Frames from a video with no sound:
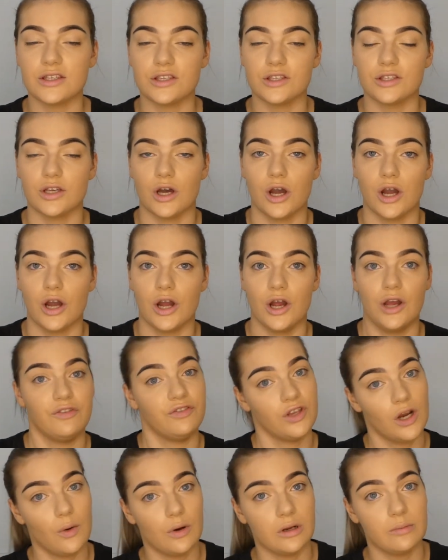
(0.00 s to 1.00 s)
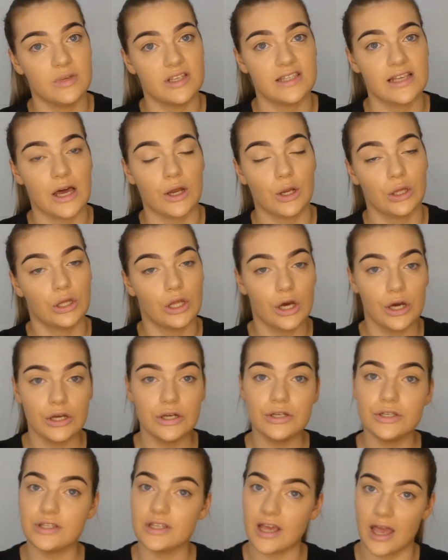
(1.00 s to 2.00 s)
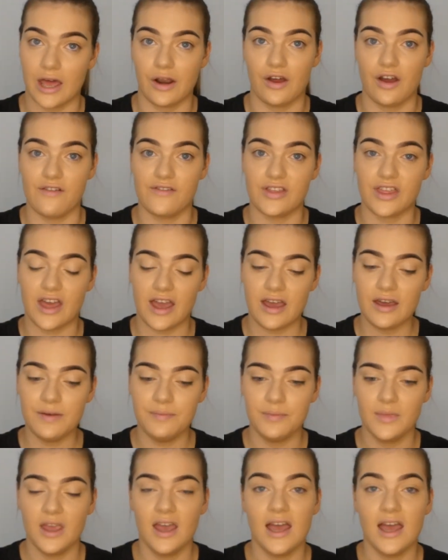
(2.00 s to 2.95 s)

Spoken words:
so if you don't want to miss out on those, head over there.